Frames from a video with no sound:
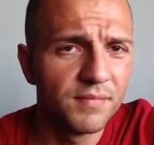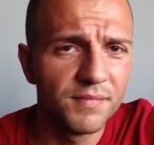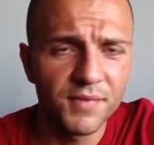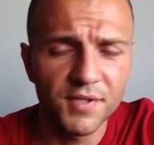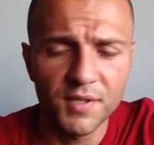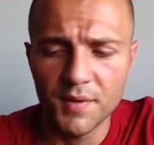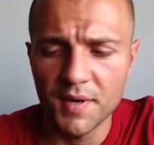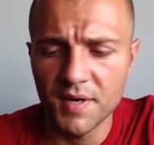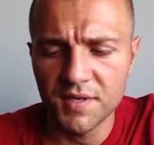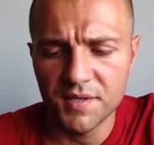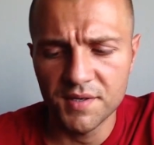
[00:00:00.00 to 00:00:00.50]

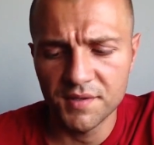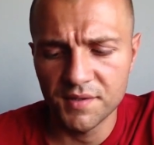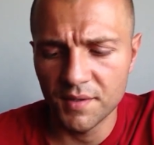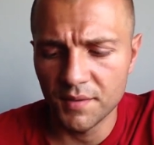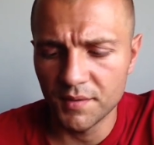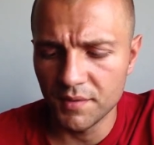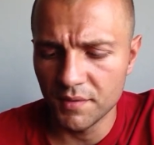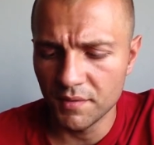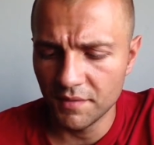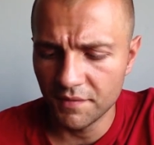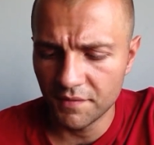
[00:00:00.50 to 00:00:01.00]
Serrations
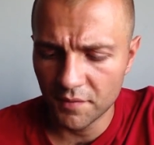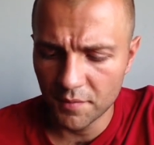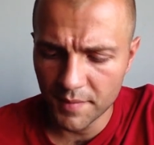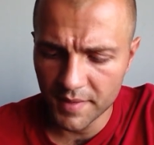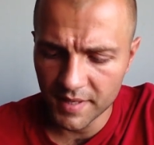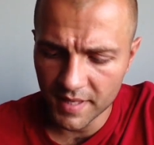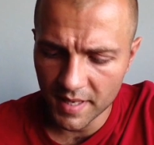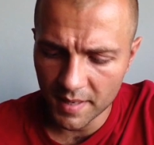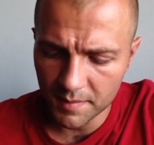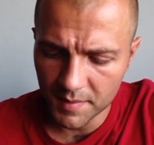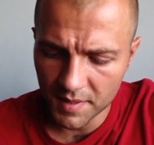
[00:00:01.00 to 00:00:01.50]
don't do it for
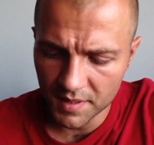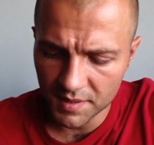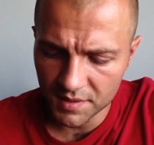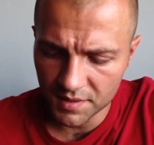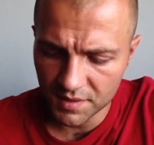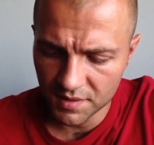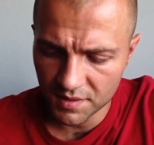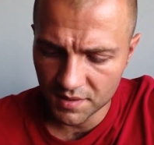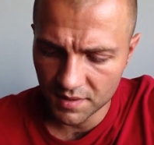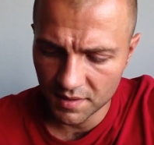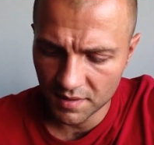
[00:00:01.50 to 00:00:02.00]
me that
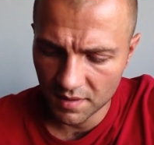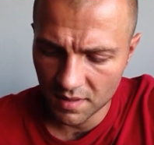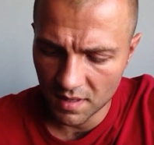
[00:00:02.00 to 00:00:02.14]
much.